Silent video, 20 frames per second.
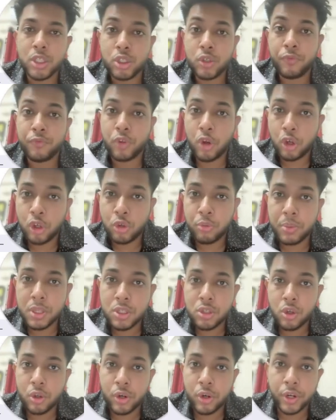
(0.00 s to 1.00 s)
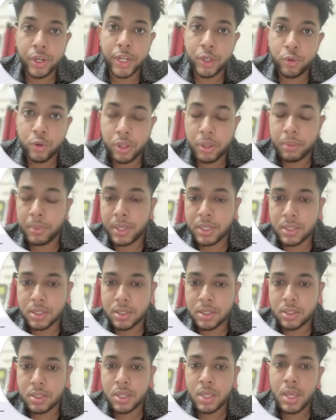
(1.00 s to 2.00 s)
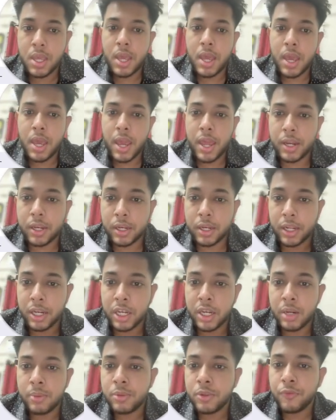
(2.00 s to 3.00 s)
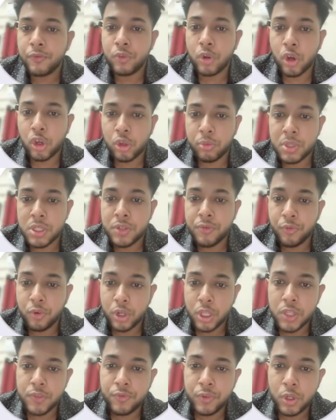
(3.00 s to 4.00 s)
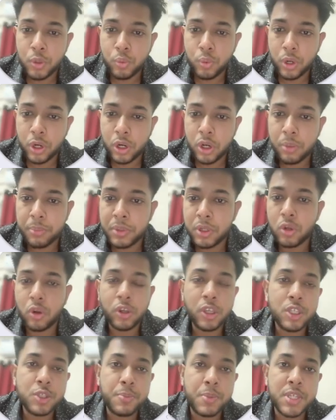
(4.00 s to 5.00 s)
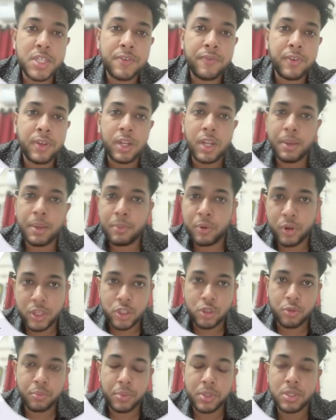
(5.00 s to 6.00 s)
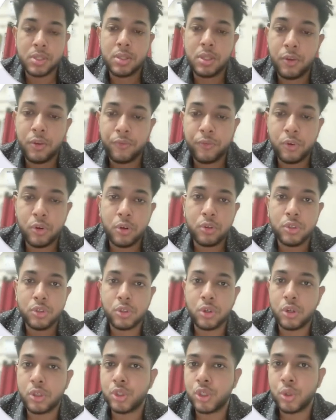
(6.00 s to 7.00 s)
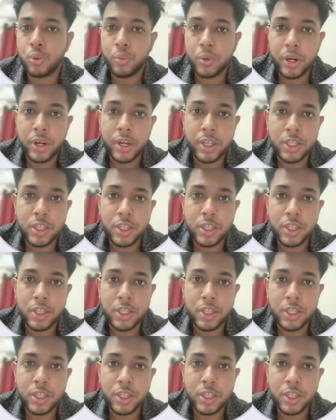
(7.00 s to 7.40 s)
of documents on a day-to-day basis. And in terms of documents, for this video, we're going to be talking specifically about SOPs. Now, if you're not sure what an